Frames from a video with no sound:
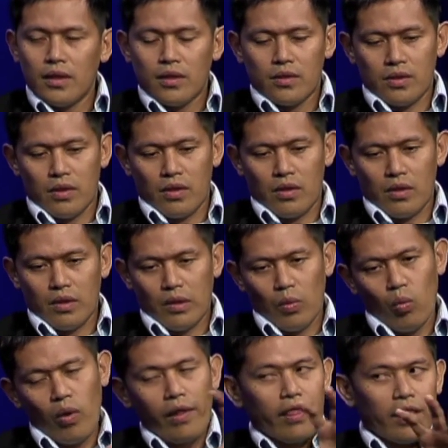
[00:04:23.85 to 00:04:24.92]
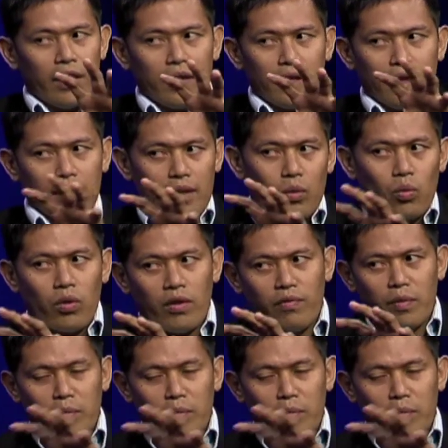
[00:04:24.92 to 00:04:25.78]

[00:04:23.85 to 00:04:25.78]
So the one thing that didn't work